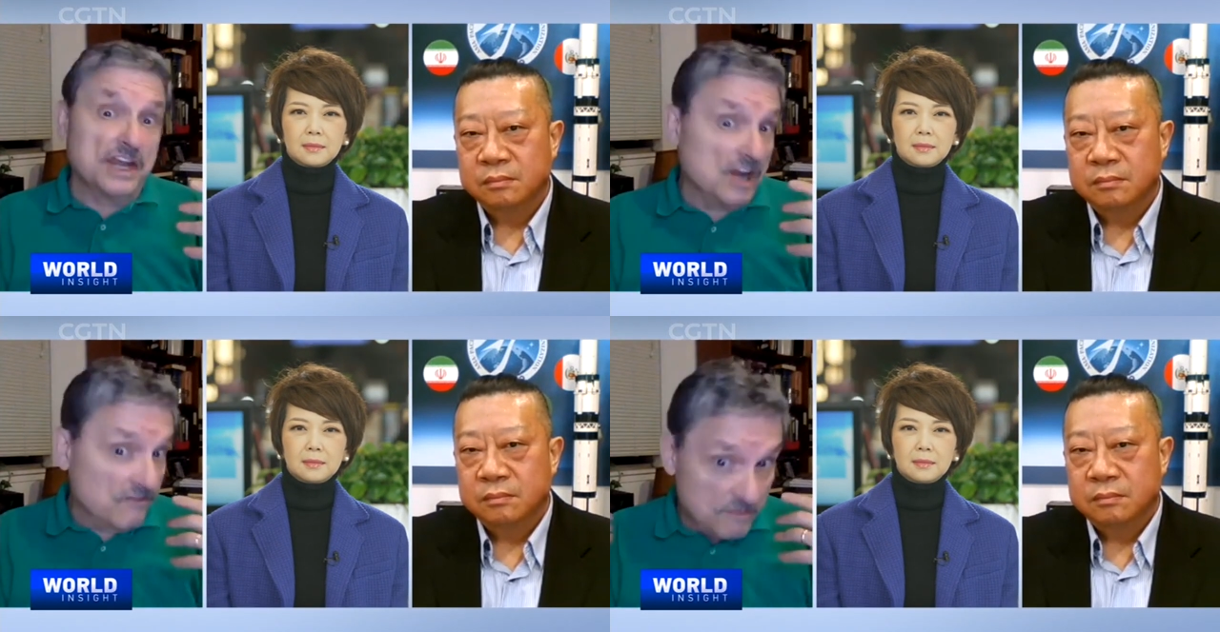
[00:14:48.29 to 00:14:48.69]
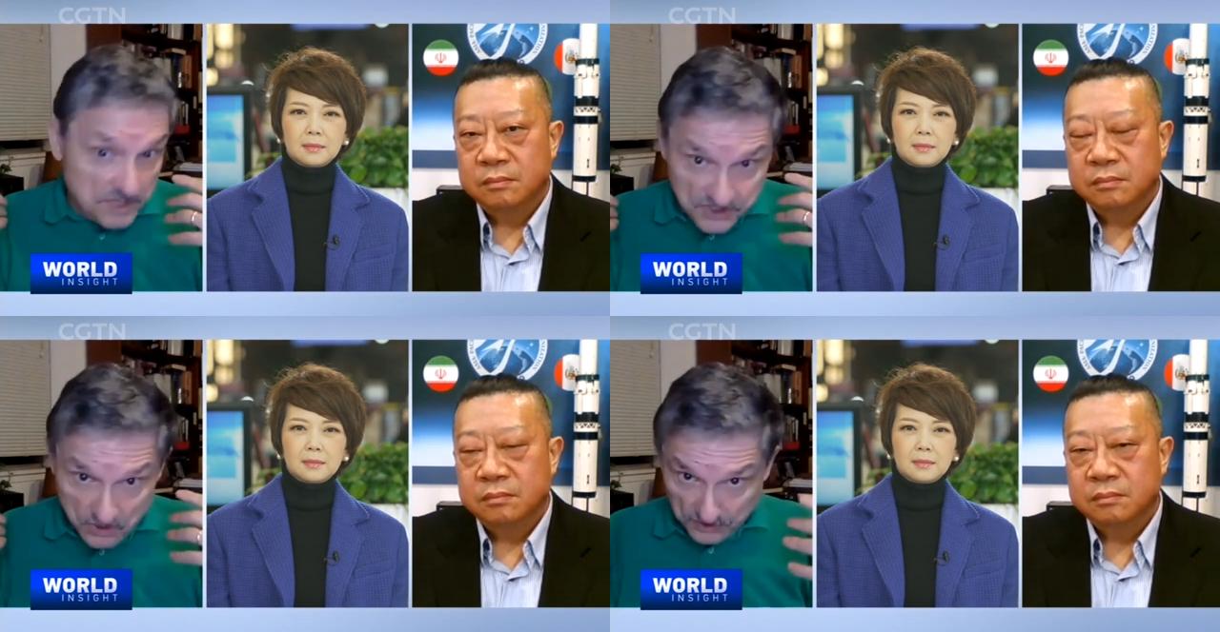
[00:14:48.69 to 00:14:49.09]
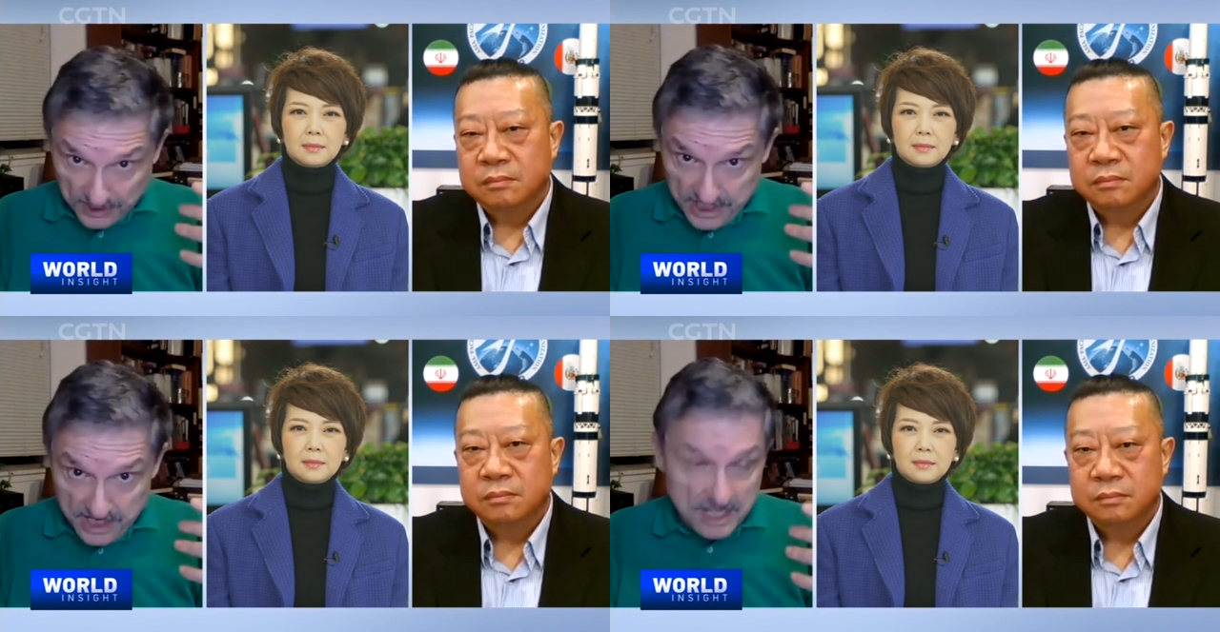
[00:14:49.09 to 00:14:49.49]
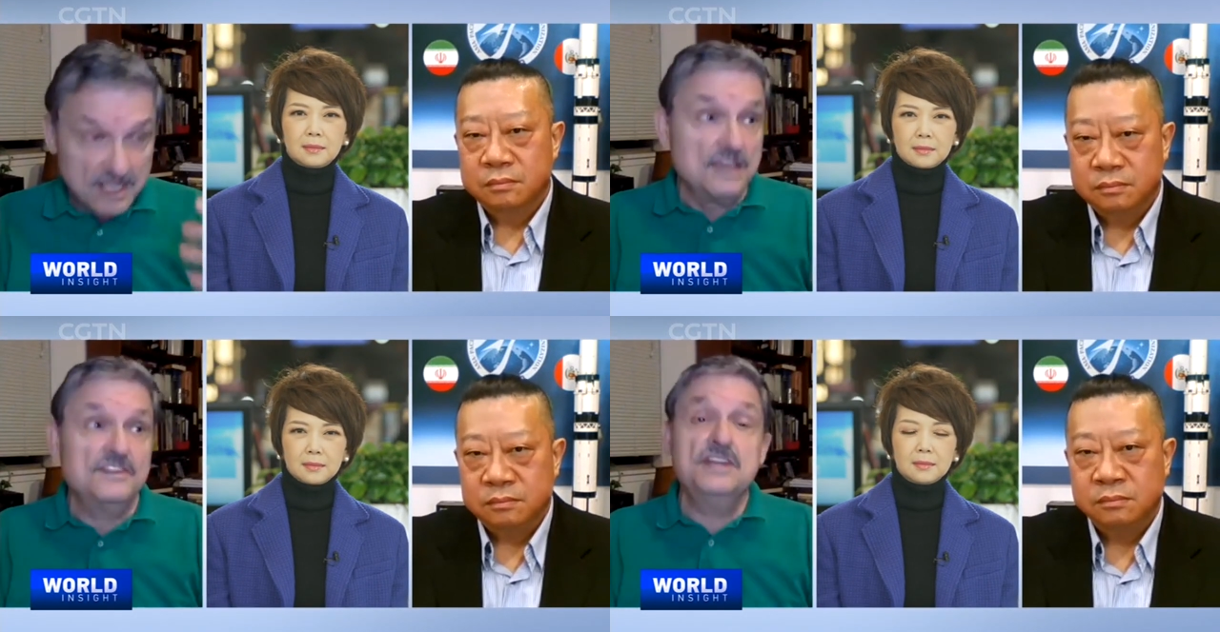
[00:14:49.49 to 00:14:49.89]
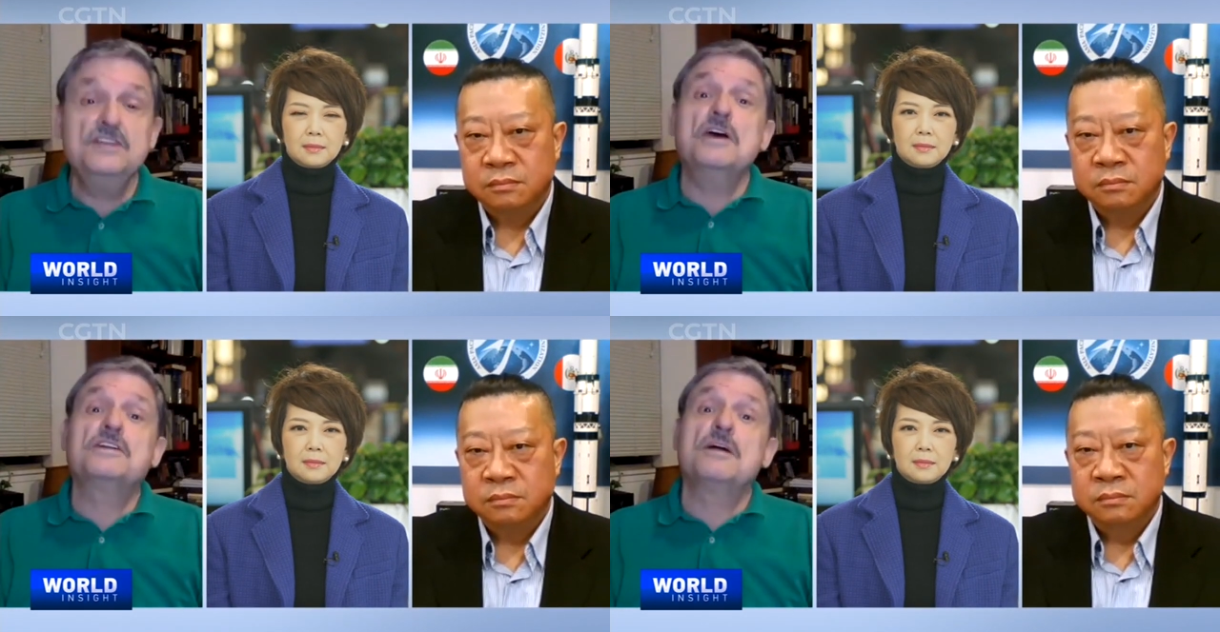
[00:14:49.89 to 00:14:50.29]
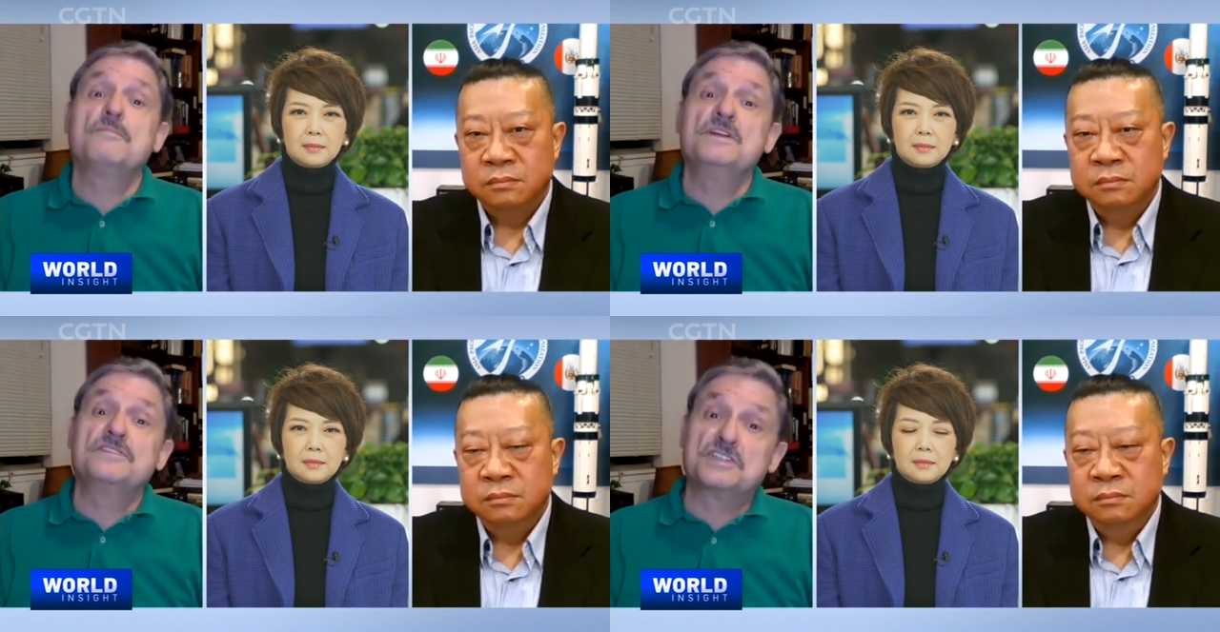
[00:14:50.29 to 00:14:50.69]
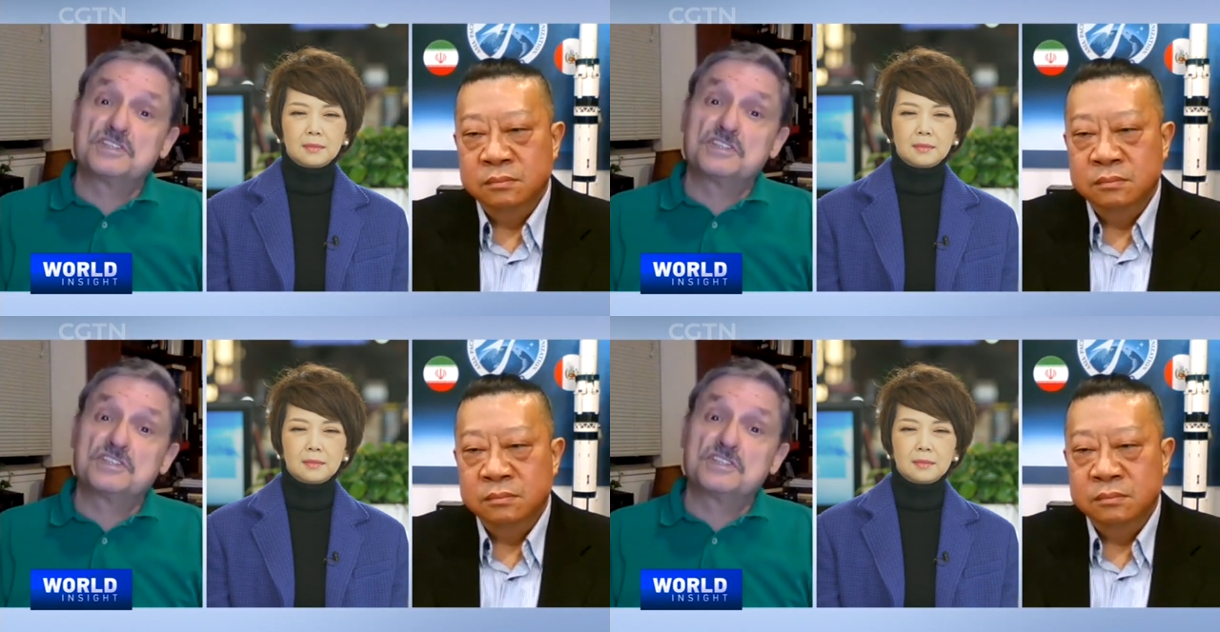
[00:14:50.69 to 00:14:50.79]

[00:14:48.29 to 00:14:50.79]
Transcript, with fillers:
Speaker 1: and governments only. Then you had companies like